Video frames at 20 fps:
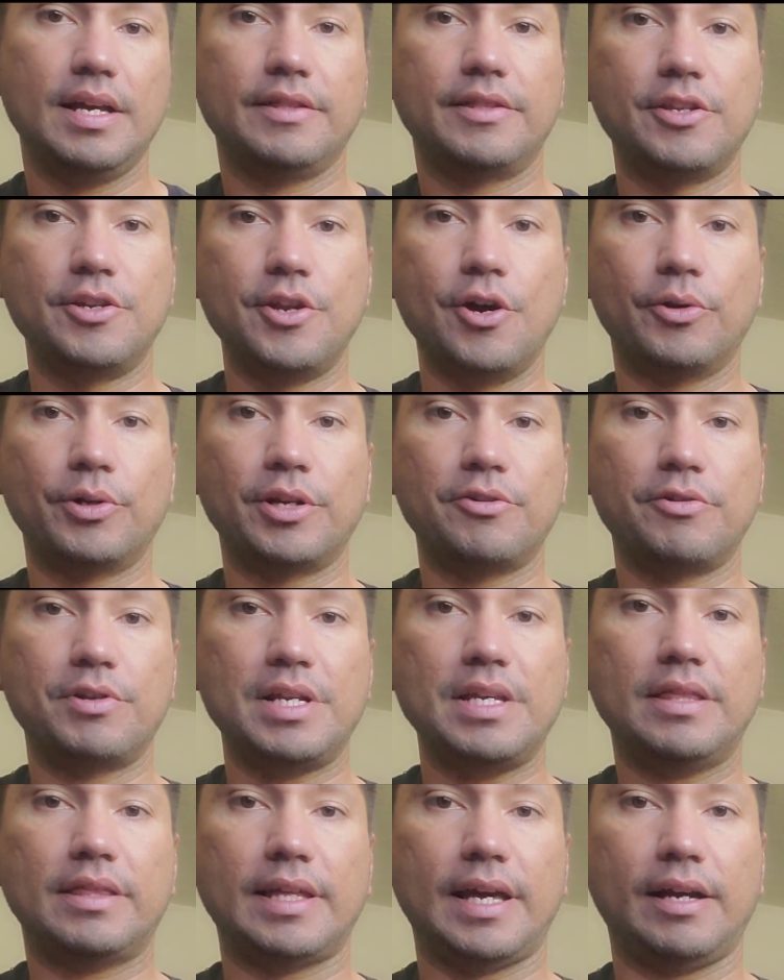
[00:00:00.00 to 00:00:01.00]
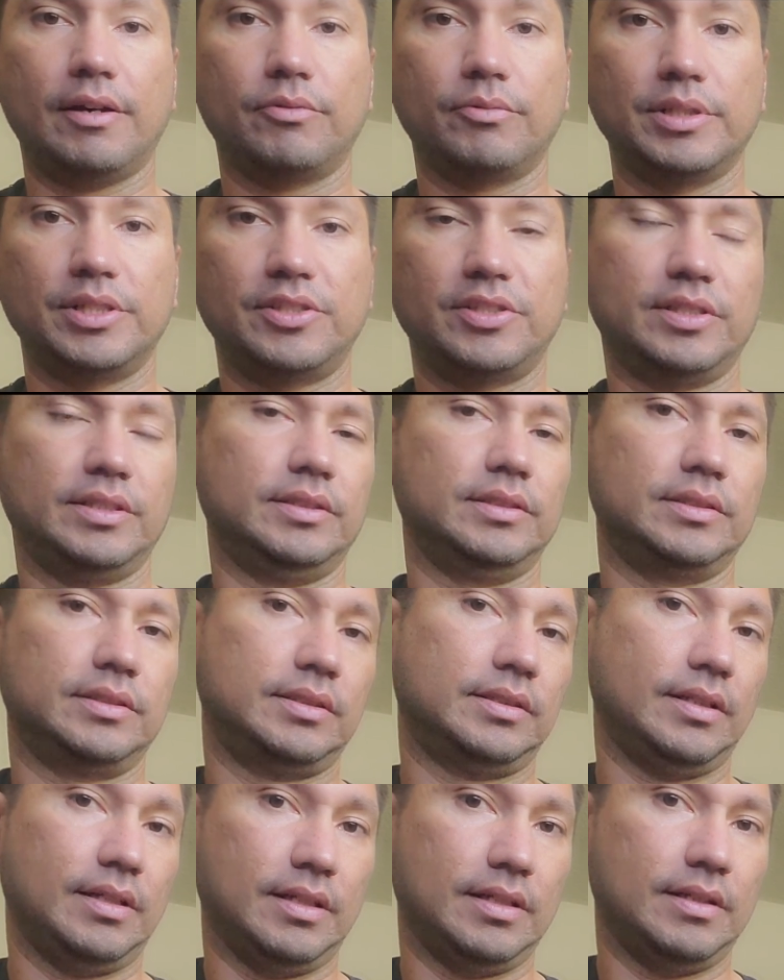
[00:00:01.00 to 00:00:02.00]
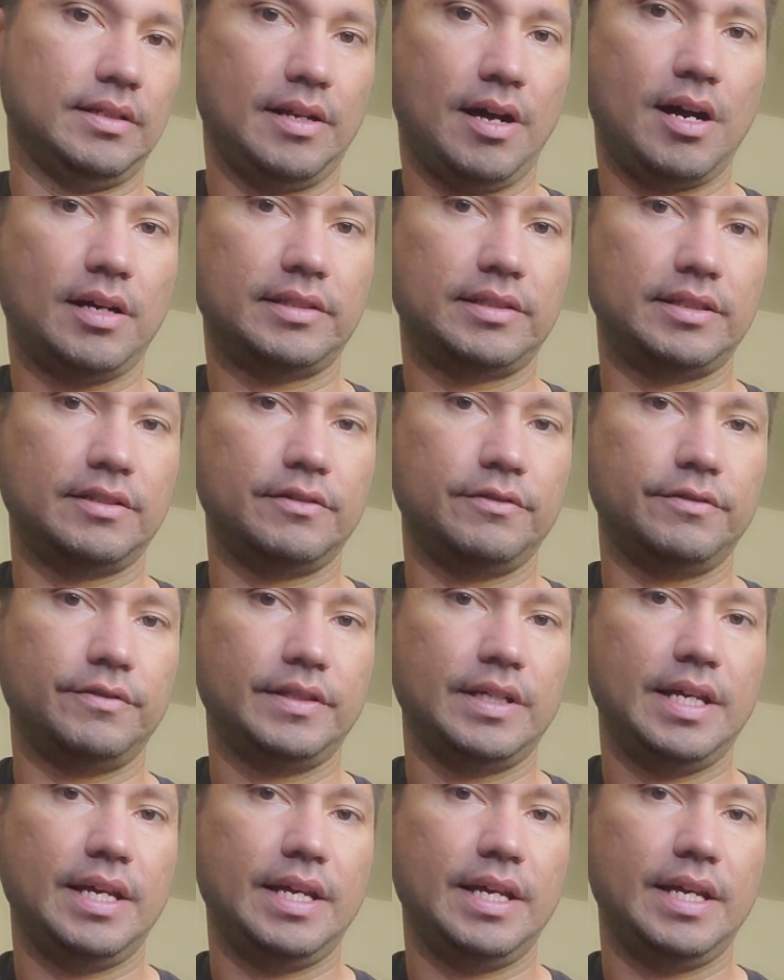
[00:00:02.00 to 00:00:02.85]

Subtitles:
the note underneath that, which is an octave,